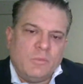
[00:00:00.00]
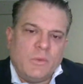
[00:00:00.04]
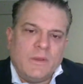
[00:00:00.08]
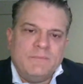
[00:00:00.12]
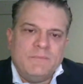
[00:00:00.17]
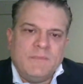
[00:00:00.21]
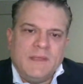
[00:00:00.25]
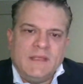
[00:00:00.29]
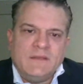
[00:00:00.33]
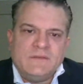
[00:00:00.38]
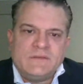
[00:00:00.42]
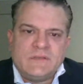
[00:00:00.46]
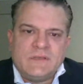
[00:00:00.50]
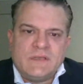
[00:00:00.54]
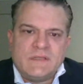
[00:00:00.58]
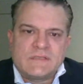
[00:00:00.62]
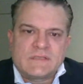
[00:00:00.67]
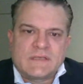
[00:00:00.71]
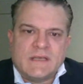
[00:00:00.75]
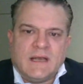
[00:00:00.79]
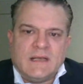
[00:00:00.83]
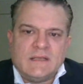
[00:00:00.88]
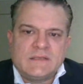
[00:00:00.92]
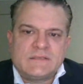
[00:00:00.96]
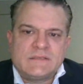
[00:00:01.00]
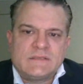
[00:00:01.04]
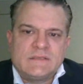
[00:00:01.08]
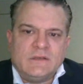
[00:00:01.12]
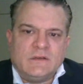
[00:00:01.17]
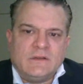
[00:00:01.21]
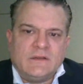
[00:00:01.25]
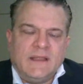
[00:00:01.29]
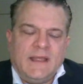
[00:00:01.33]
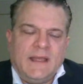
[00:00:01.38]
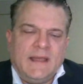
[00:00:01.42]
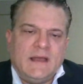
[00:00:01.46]
we meet to discuss
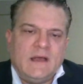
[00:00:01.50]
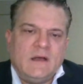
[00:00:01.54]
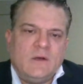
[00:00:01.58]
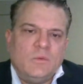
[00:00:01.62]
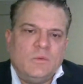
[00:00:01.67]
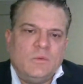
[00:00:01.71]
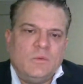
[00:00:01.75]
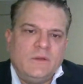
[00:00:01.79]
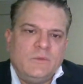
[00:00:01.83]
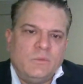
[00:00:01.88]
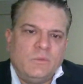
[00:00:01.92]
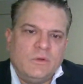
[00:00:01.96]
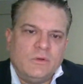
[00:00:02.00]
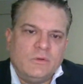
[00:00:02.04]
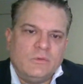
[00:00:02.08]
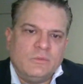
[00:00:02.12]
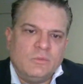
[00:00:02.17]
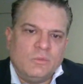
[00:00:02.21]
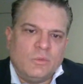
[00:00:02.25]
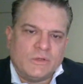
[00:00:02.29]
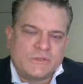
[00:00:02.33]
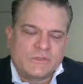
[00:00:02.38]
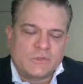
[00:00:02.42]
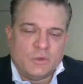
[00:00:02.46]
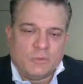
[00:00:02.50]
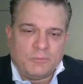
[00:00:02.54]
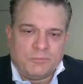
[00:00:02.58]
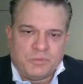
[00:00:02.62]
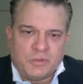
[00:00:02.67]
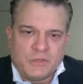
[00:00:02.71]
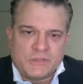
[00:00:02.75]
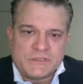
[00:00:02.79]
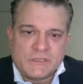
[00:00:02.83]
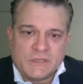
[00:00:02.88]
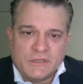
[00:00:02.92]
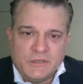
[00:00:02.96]
on how we will, what's called
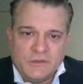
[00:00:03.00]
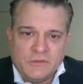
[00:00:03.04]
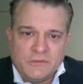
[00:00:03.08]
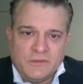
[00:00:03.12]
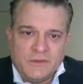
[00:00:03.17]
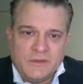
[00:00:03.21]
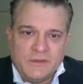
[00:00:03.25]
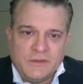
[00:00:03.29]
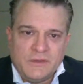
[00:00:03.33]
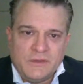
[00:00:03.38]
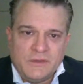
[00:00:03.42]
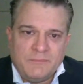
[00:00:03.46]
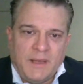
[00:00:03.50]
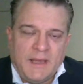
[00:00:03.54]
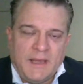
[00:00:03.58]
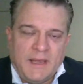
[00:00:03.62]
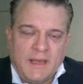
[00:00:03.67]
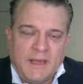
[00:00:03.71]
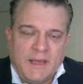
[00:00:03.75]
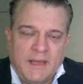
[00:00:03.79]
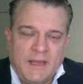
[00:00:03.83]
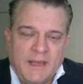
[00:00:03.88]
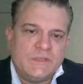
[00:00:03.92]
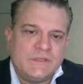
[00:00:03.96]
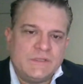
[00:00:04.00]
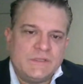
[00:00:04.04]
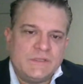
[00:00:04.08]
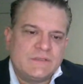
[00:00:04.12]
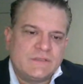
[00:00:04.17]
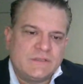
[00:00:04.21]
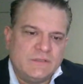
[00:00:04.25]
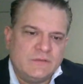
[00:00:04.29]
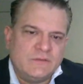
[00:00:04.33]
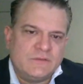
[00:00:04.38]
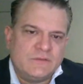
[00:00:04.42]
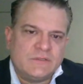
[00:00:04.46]
prosecute the patent, which
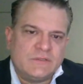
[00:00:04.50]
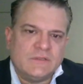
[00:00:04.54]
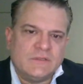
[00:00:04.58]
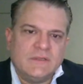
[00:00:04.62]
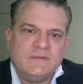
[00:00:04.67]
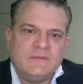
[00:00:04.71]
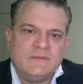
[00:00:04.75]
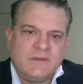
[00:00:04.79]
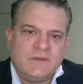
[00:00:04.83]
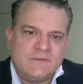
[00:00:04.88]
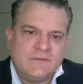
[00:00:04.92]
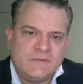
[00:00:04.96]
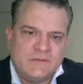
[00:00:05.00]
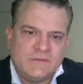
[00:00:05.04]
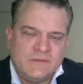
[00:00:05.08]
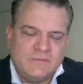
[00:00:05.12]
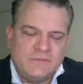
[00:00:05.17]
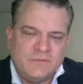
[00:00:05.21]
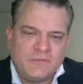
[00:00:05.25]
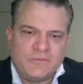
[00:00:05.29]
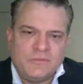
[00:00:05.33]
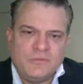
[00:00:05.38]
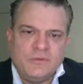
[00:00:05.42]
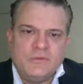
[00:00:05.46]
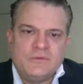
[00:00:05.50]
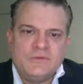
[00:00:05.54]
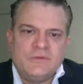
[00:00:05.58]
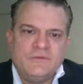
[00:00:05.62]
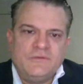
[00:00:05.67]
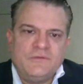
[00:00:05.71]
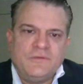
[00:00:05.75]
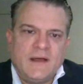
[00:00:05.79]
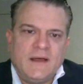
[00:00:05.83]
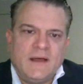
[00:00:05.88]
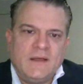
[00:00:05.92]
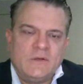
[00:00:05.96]
is to deliver through
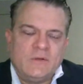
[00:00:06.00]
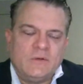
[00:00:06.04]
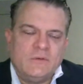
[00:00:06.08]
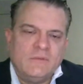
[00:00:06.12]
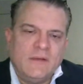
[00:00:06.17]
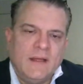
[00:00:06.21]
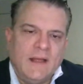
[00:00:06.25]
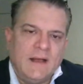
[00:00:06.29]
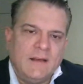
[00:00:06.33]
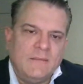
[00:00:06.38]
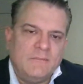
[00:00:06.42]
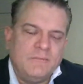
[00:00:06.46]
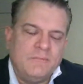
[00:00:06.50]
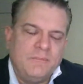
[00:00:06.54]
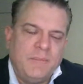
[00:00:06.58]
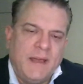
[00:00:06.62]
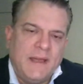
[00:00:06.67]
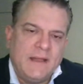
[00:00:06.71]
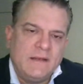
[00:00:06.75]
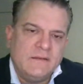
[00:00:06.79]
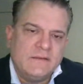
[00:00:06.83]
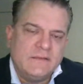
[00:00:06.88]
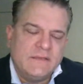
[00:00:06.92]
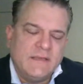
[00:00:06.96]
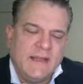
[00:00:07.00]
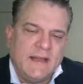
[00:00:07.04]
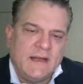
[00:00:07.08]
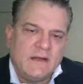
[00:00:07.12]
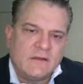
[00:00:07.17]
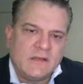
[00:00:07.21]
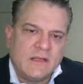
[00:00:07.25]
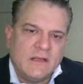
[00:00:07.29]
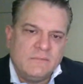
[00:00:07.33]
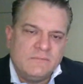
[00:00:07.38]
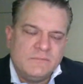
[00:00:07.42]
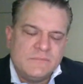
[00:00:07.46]
to final patented
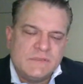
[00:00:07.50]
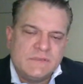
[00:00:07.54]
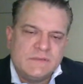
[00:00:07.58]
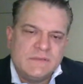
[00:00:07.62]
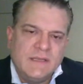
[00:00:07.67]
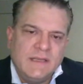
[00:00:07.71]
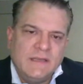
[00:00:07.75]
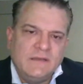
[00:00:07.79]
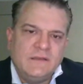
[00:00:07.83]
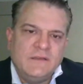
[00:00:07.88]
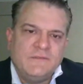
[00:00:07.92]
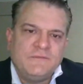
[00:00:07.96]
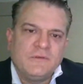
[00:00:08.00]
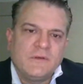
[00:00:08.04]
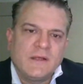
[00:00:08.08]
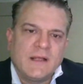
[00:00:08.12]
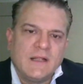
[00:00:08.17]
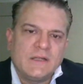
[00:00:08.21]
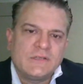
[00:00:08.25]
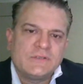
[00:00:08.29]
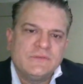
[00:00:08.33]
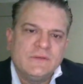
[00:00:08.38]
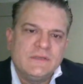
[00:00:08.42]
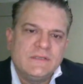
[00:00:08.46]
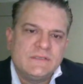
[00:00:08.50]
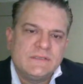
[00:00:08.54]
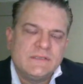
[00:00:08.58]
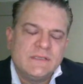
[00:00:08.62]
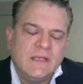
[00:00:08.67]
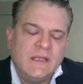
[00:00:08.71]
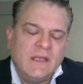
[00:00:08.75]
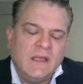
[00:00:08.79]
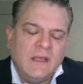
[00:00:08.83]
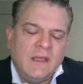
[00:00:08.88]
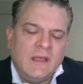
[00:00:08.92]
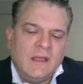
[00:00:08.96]
outcomes in different countries.